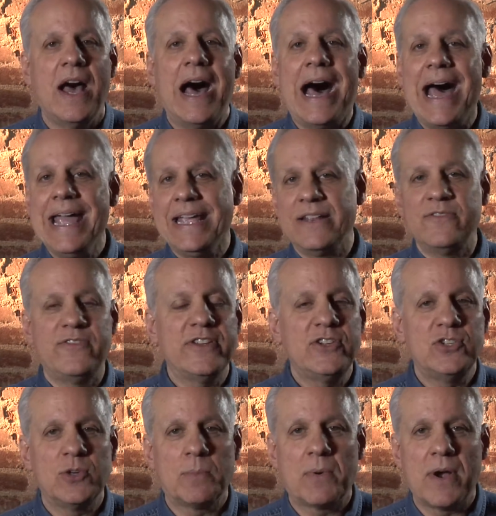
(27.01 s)
"I can
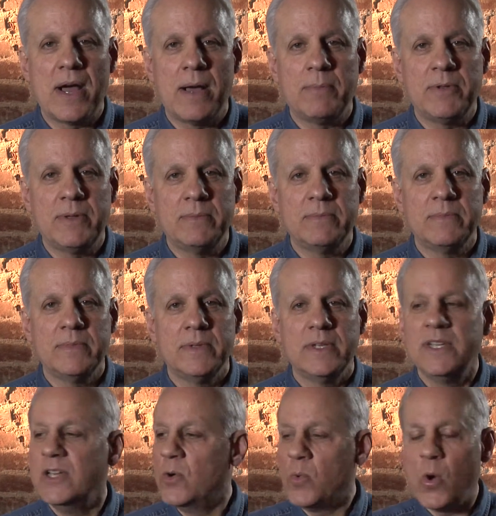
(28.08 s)
fix your problem,
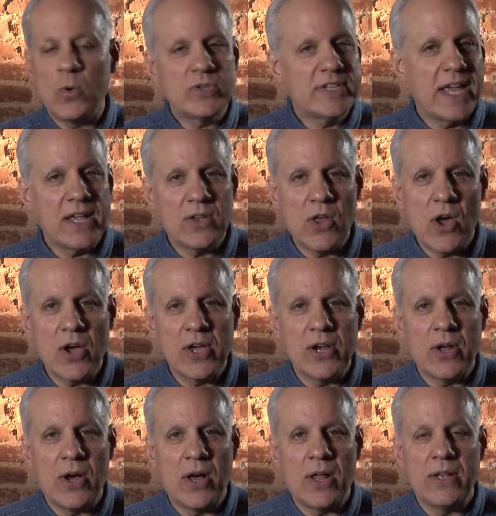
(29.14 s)
it won't take long at
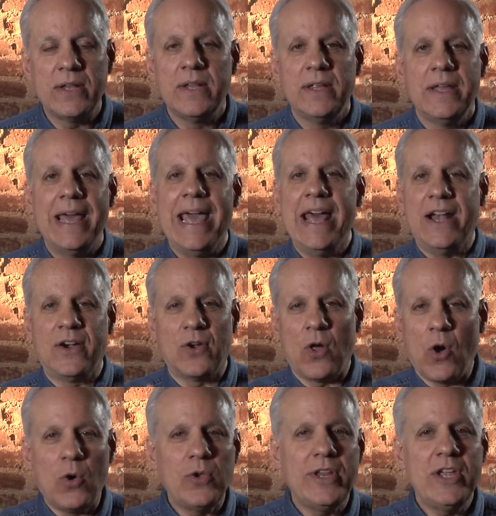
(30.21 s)
all, and it'll
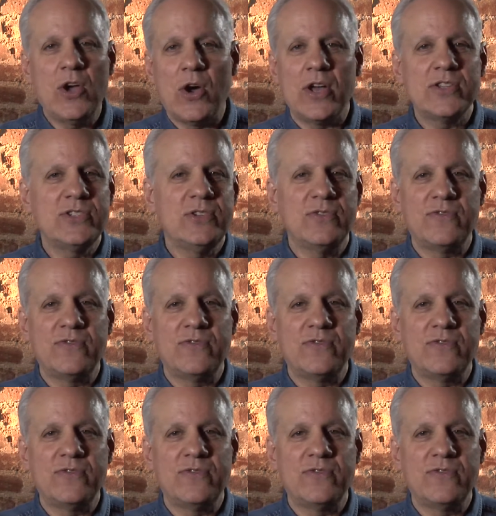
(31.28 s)
only cost you